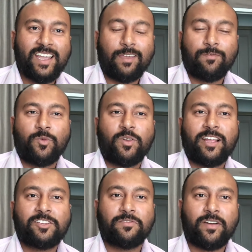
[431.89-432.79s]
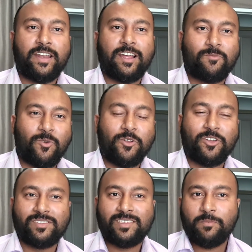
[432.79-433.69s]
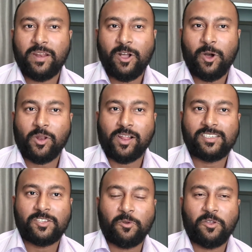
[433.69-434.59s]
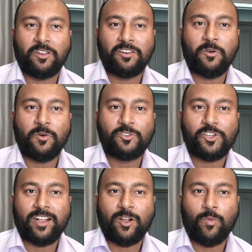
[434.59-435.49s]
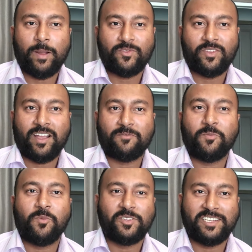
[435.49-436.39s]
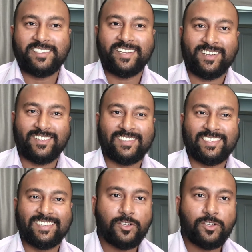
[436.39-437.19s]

If you would like to find out more, you can simply call us, or you can go and check our website for more details.